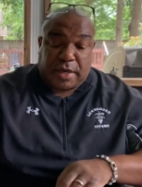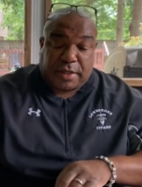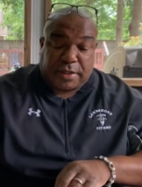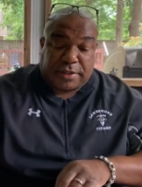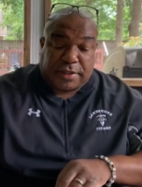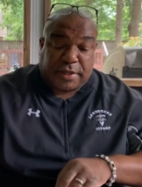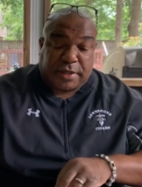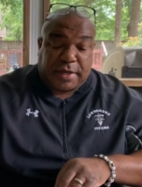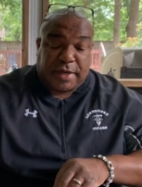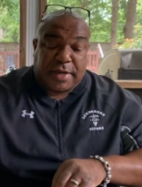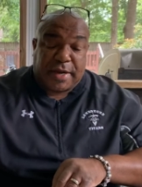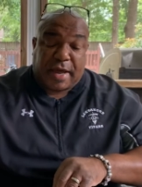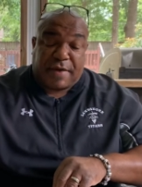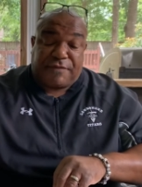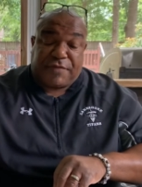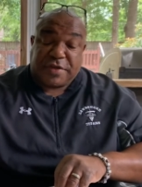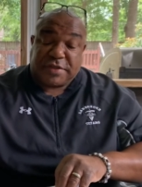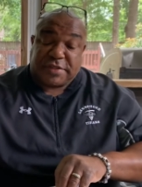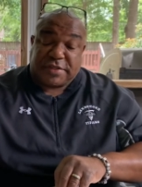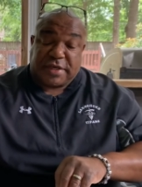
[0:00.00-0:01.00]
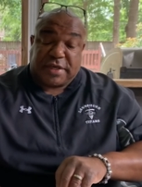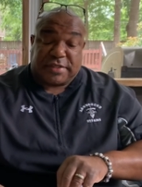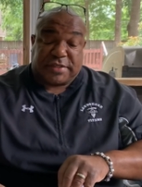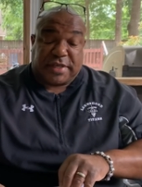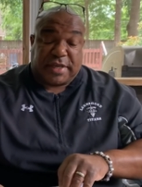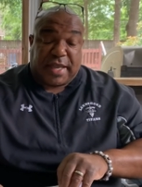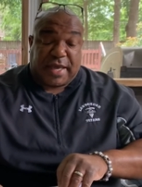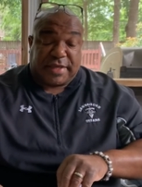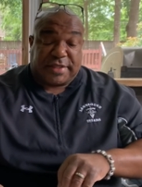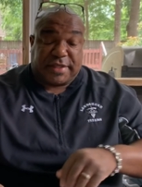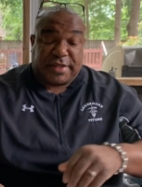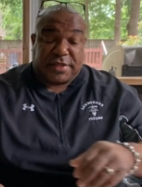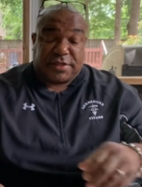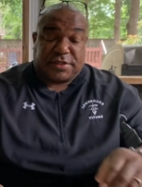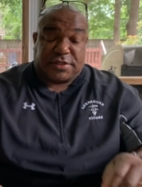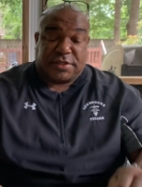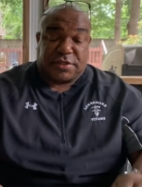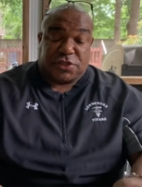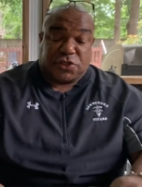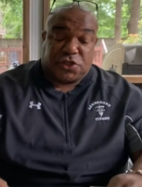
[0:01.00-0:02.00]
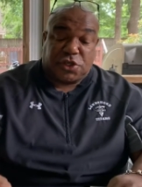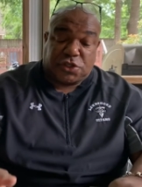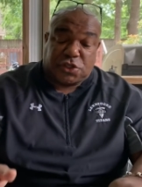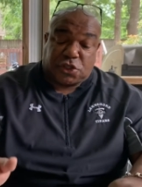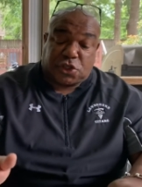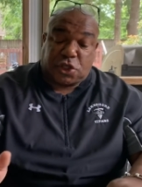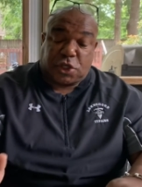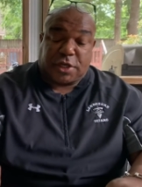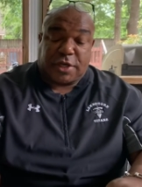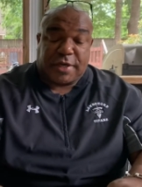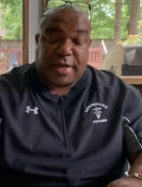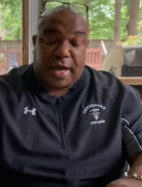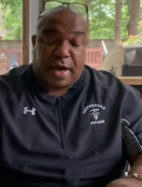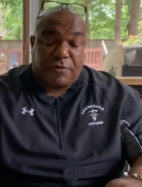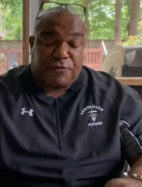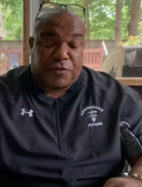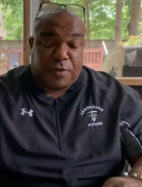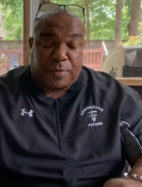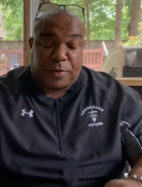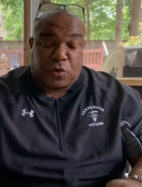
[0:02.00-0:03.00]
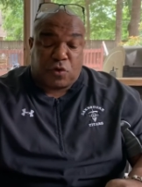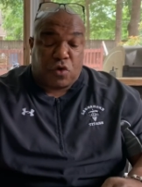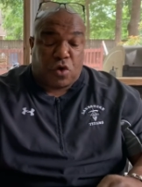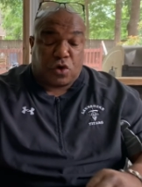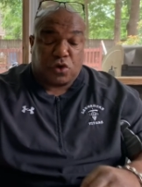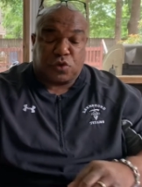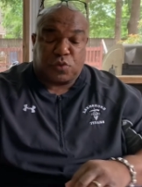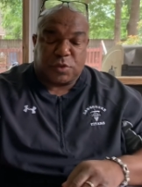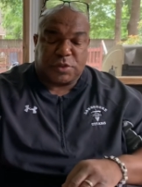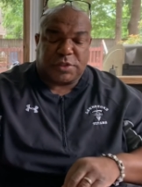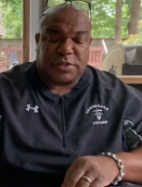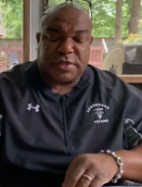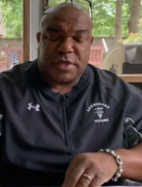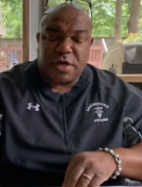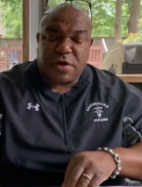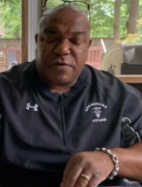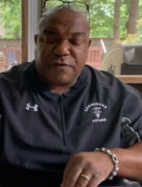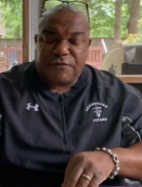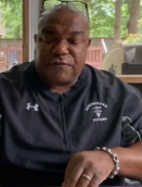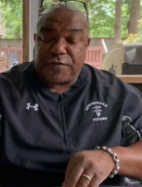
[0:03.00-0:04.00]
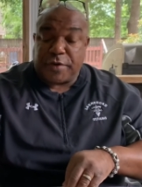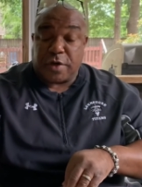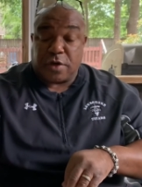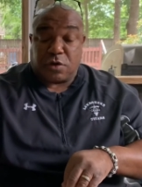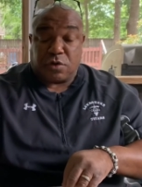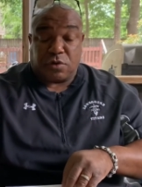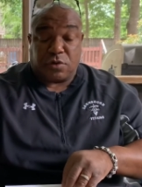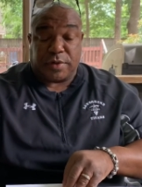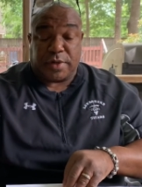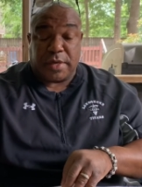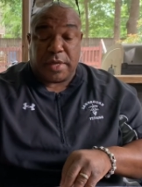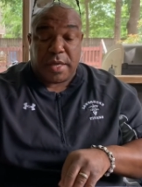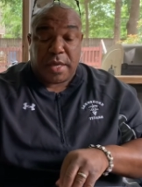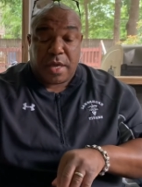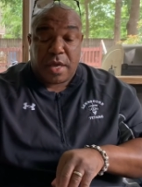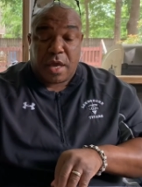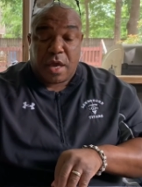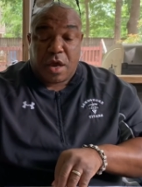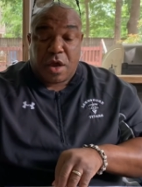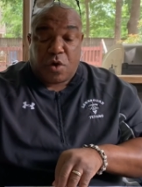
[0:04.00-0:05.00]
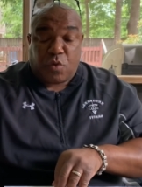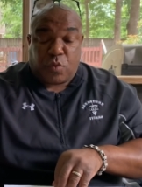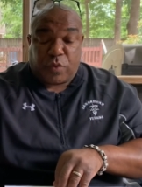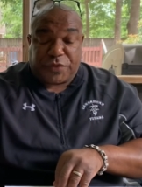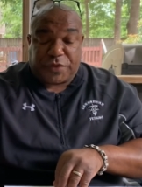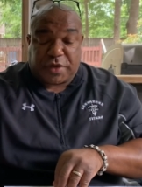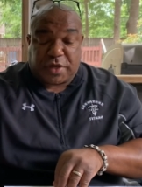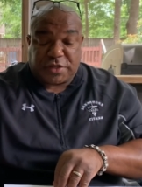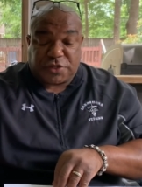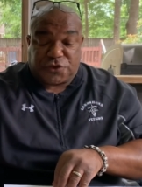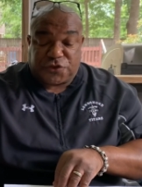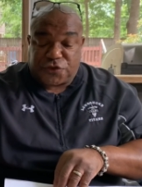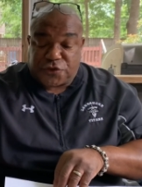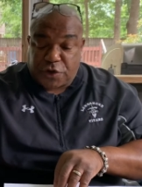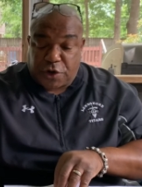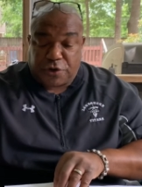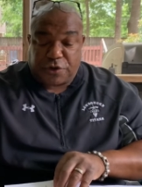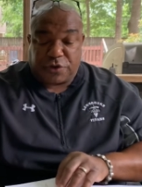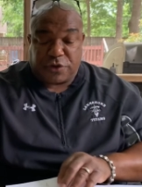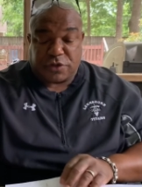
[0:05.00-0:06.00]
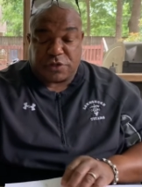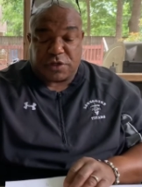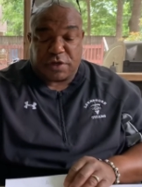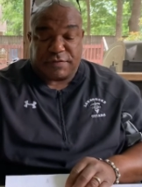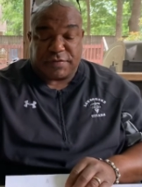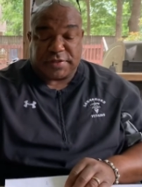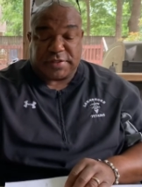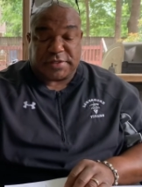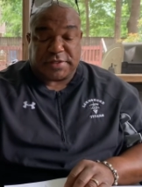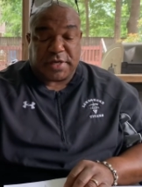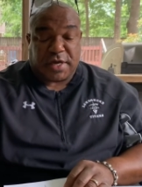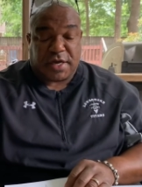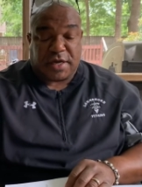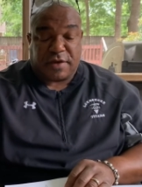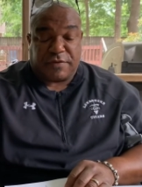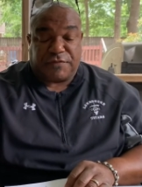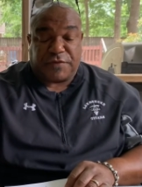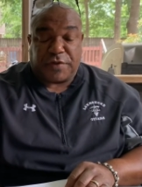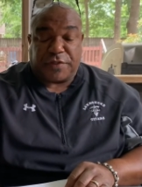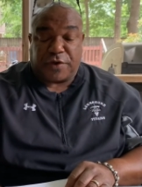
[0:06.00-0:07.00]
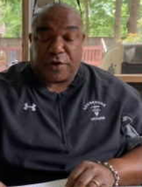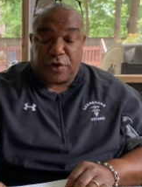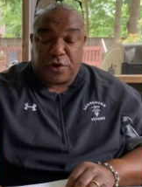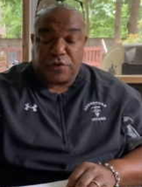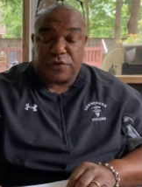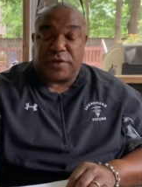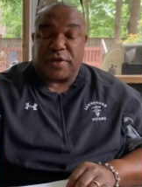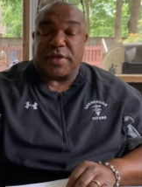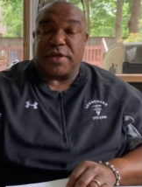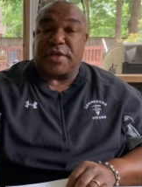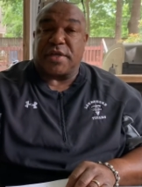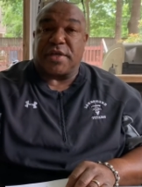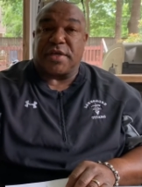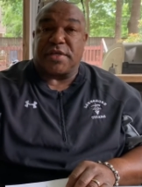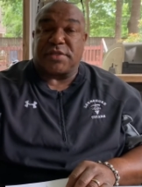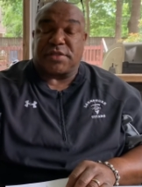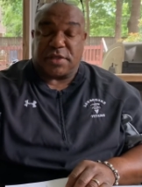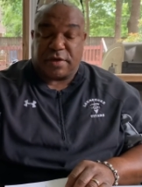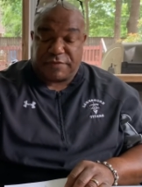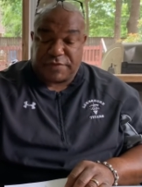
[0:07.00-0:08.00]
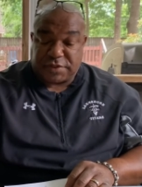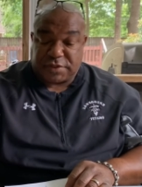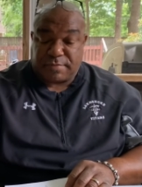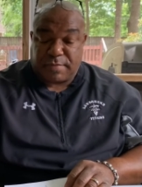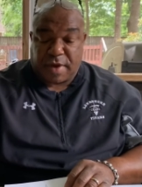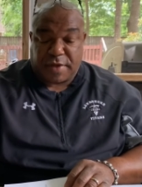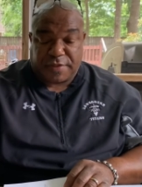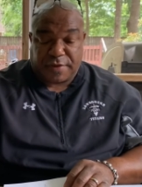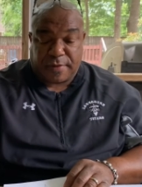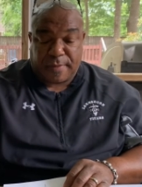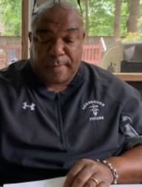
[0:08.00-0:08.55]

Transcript: The NIV says it like this Jesus, looking down from the cross, was still filled with concerns of a son for the earthly needs of his mother.